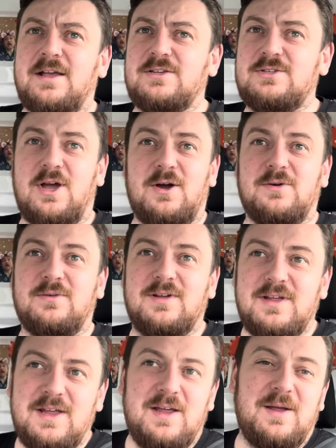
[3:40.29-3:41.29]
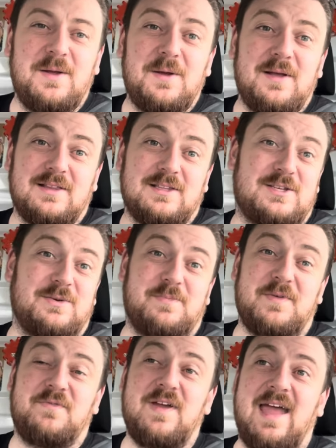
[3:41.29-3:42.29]
So, to
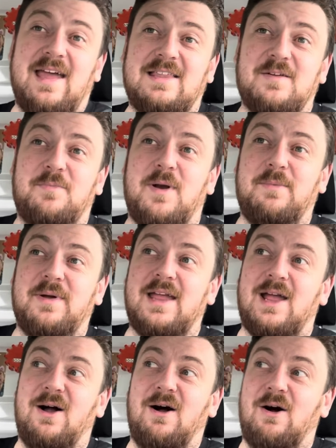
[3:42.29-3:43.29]
be fair, they've probably